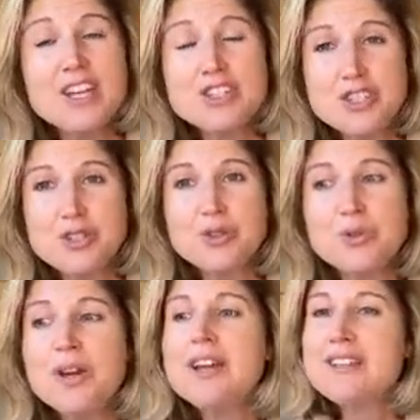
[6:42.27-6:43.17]

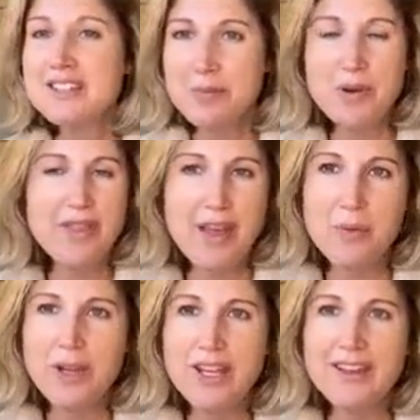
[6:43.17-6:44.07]
to someone that
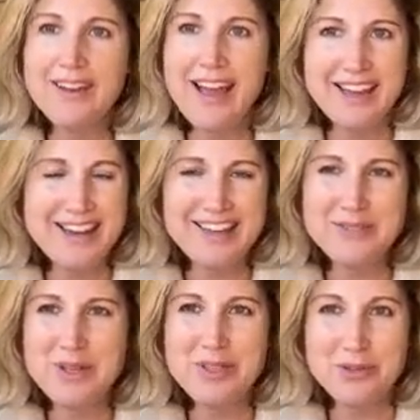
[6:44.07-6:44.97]
we had connected
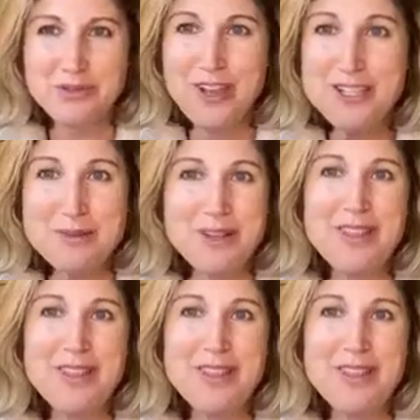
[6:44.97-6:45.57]
with through Facebook.